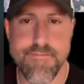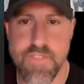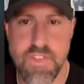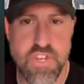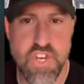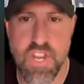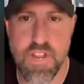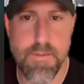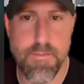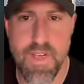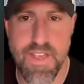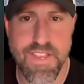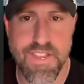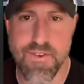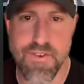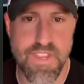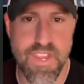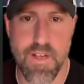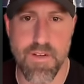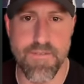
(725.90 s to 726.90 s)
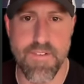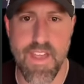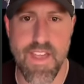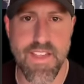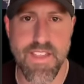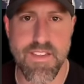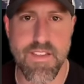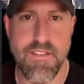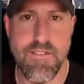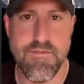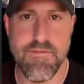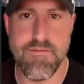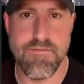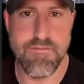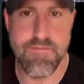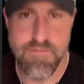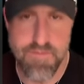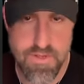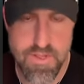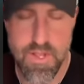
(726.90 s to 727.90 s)
Legitimize yourself, NASA.
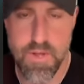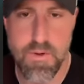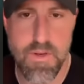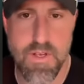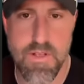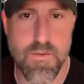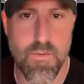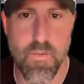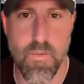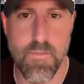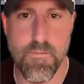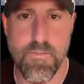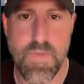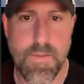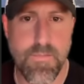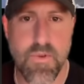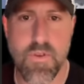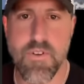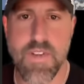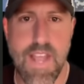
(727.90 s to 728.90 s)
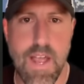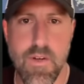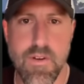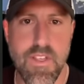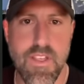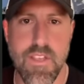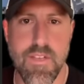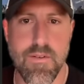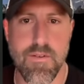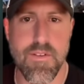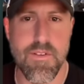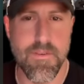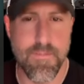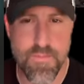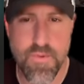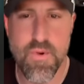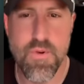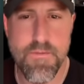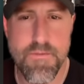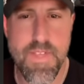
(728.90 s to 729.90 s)
Do it. People are doubting you.
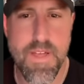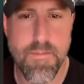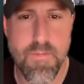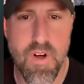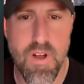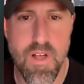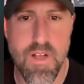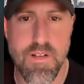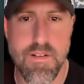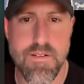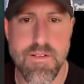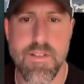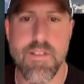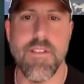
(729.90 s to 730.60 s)
Prove them wrong.